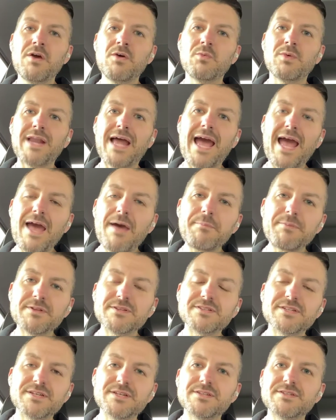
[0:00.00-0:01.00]
What
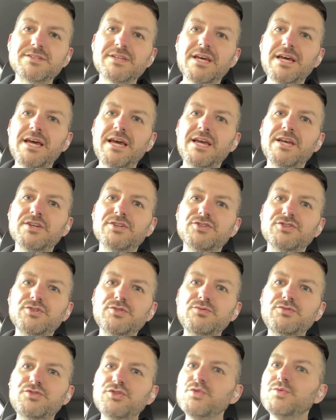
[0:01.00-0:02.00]
happens is
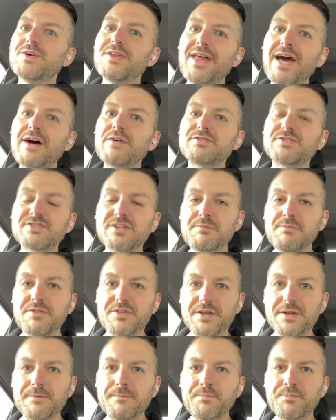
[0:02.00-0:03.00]
you do without
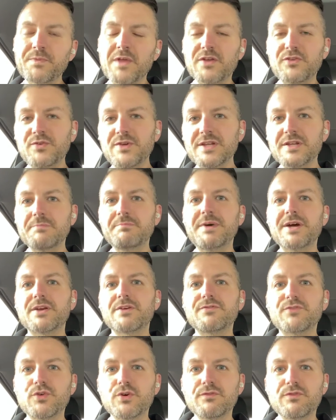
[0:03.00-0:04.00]
something and you get a better
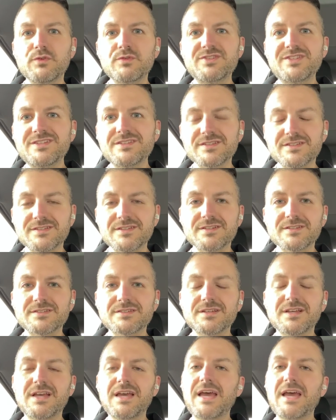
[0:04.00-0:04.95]
view of who Jesus is.